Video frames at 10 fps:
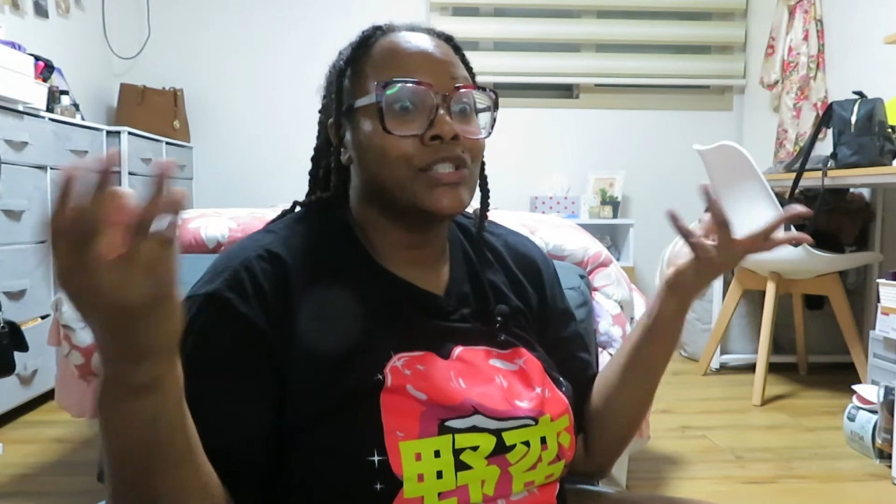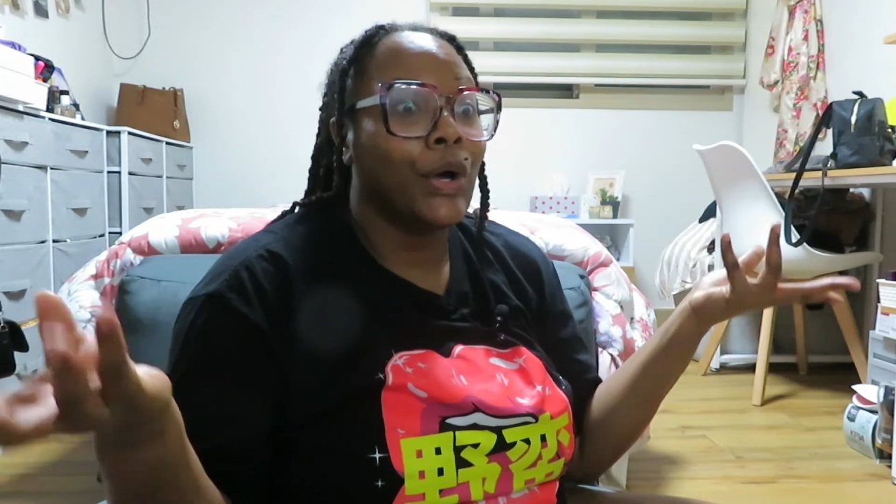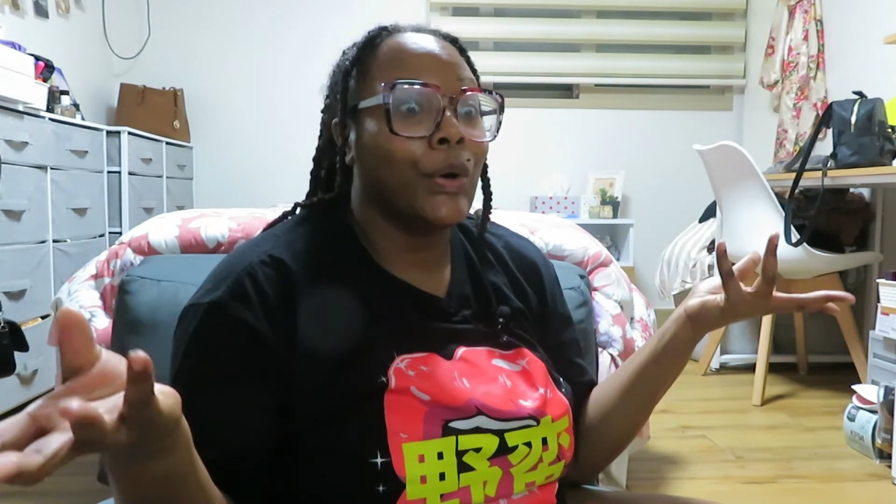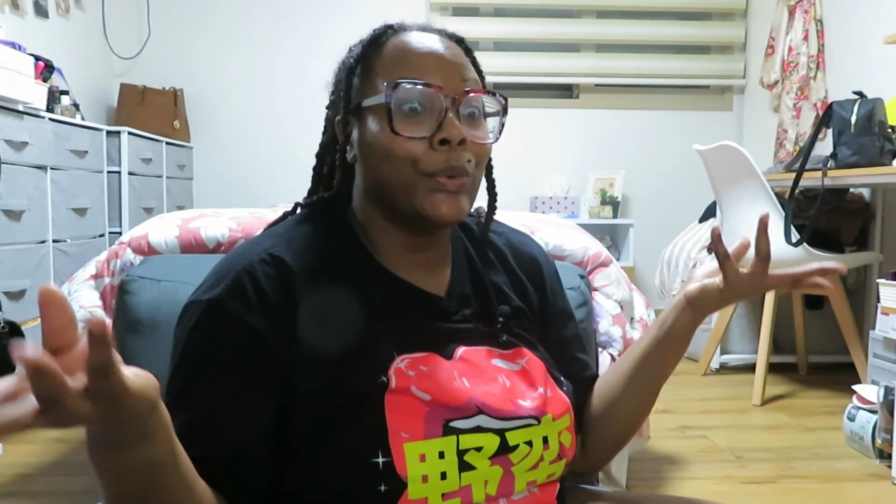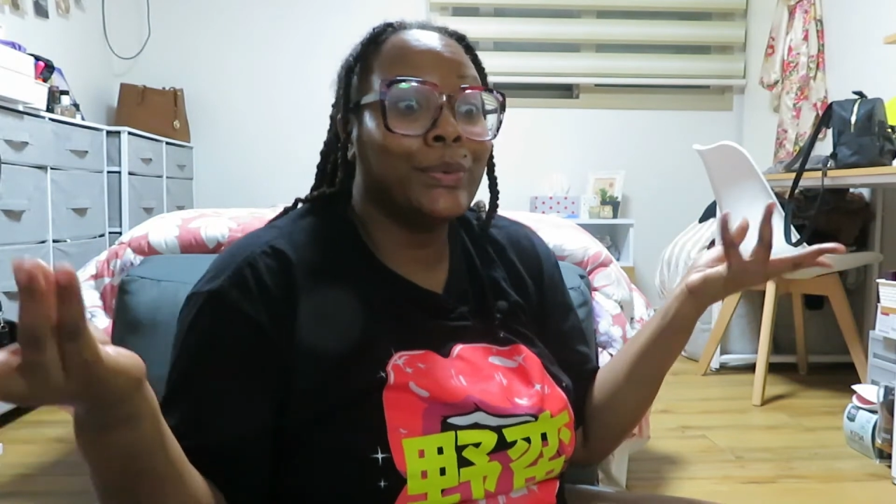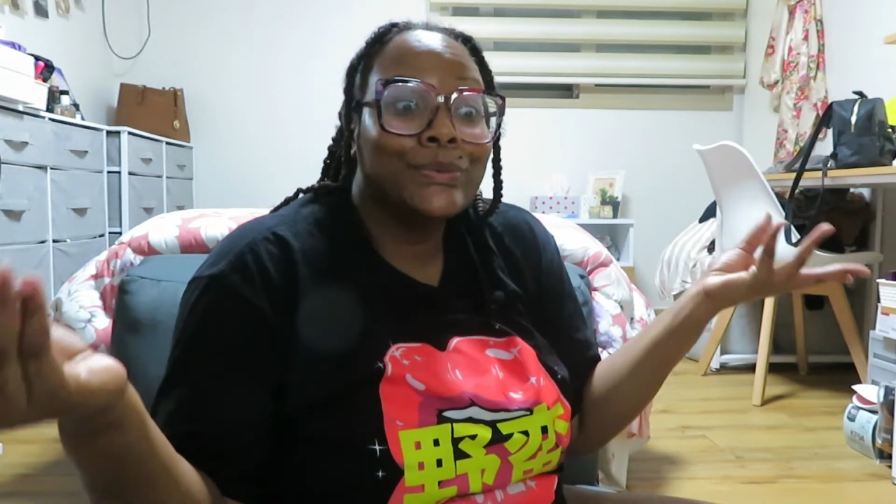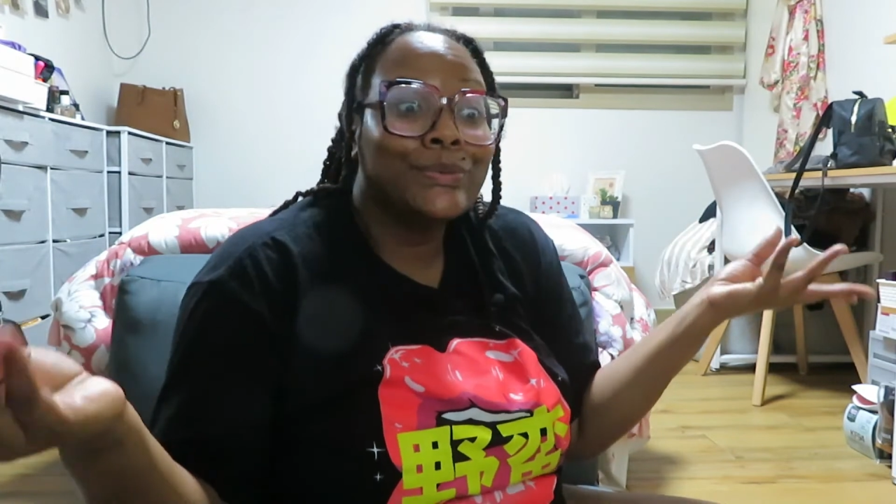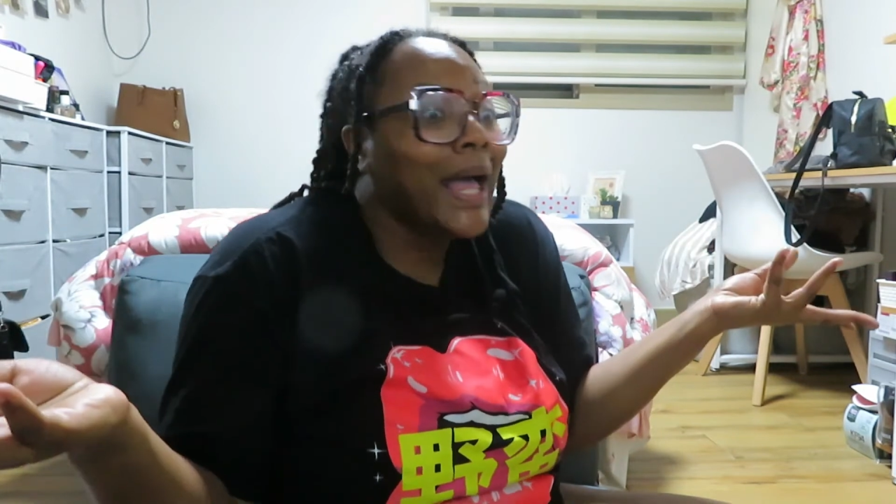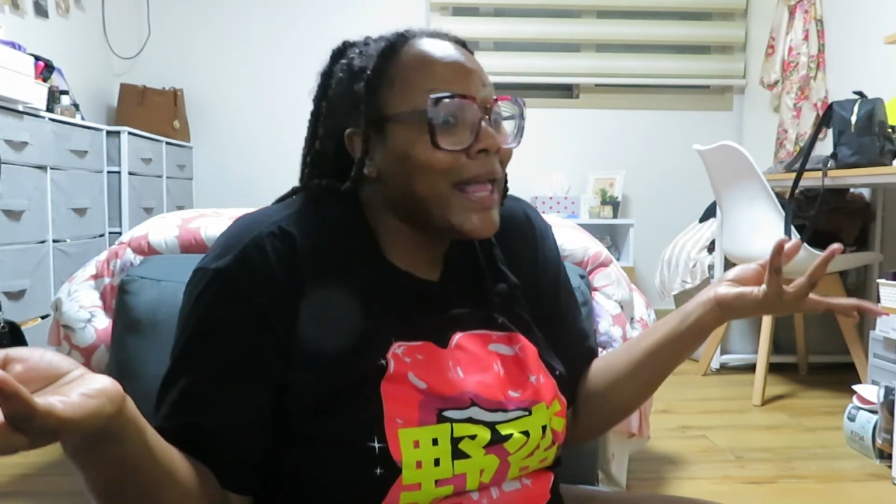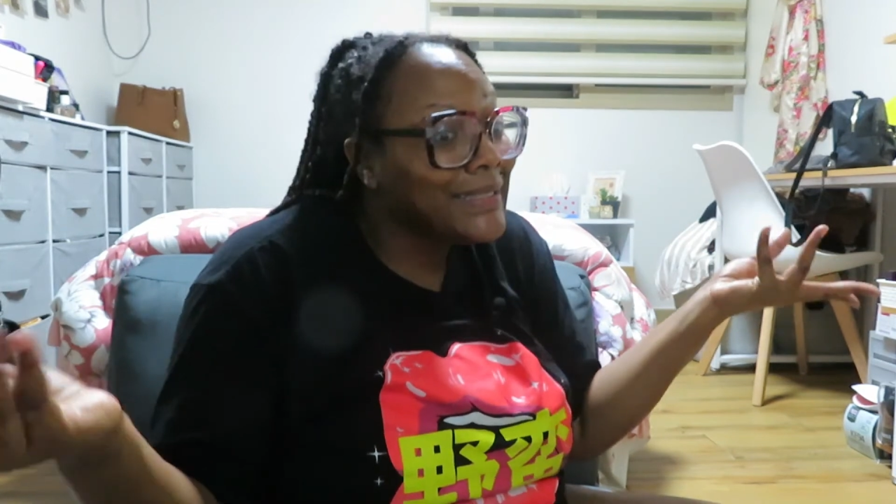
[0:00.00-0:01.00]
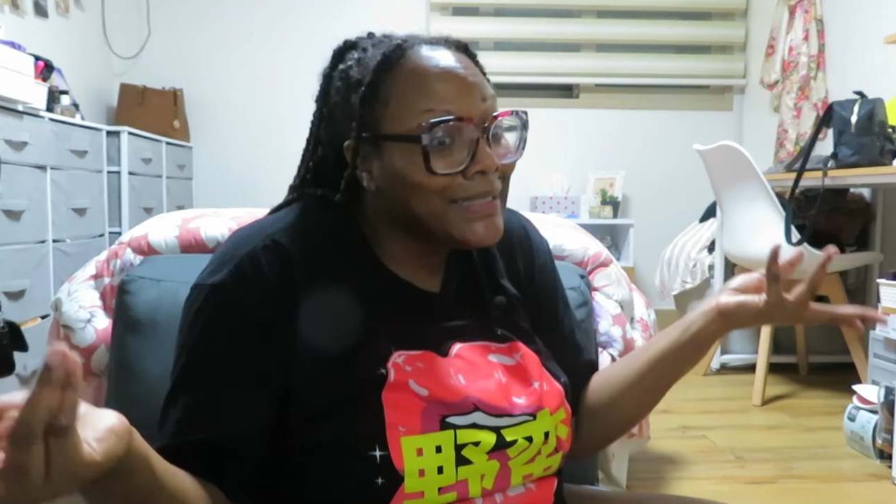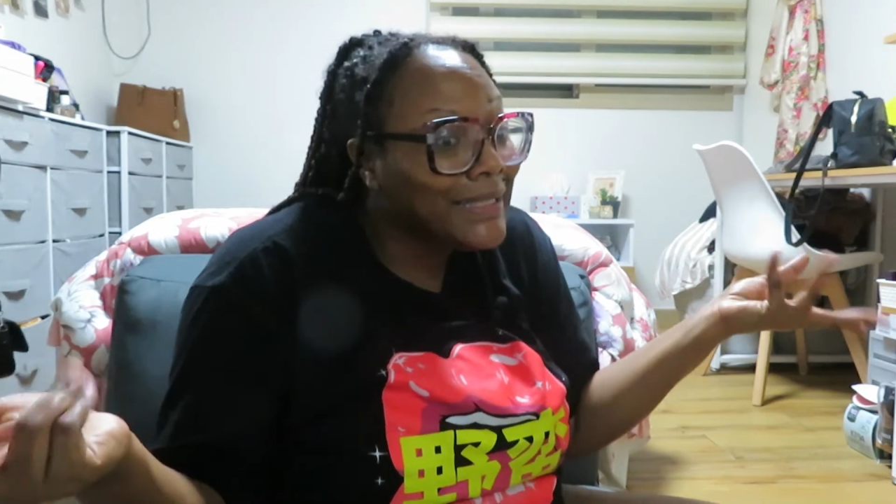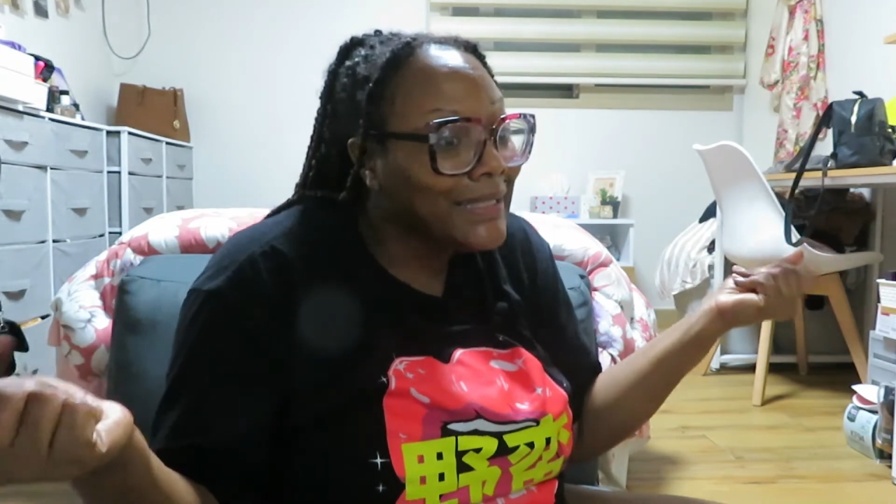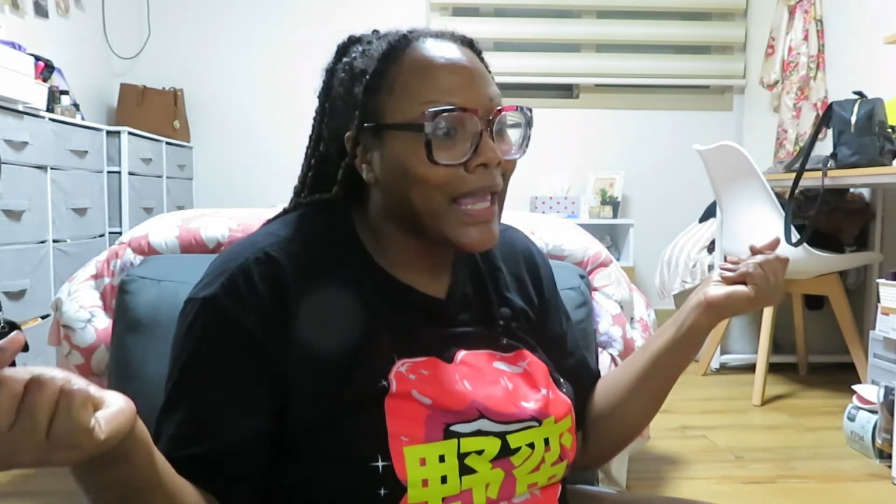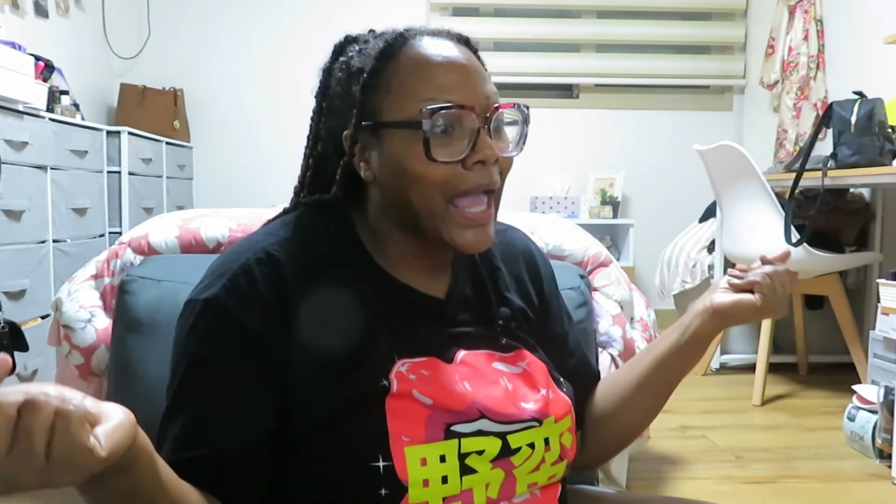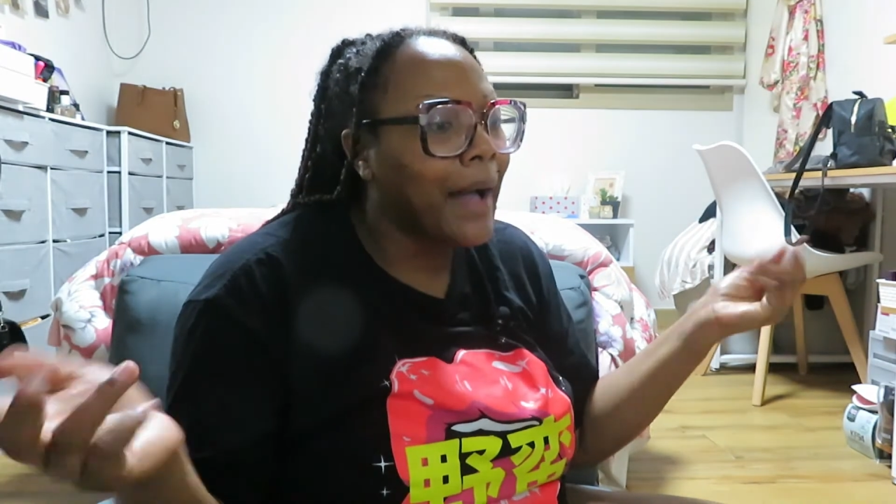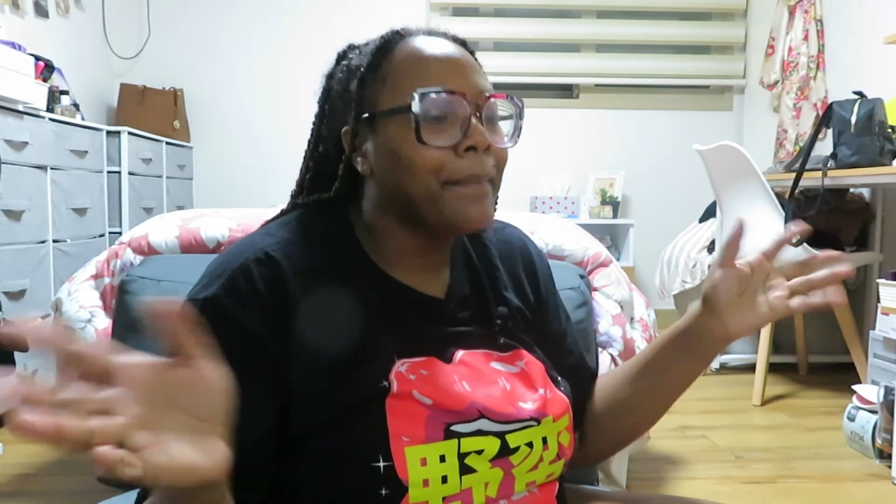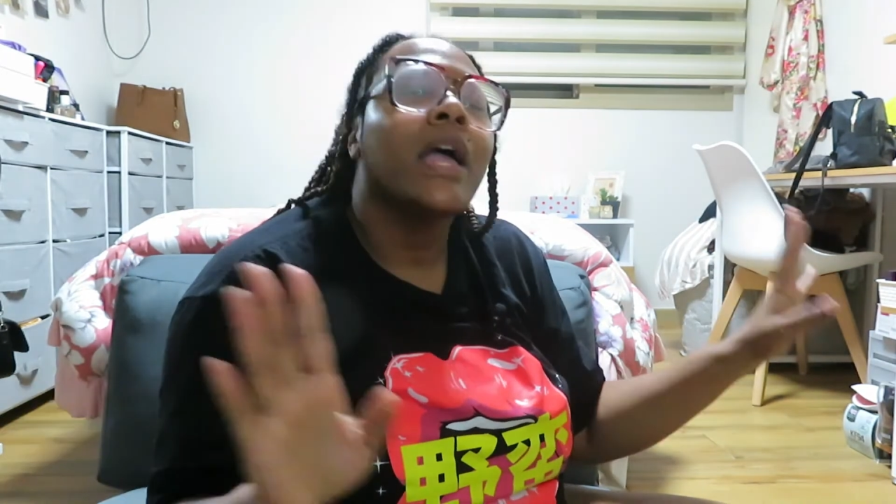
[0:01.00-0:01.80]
So yeah.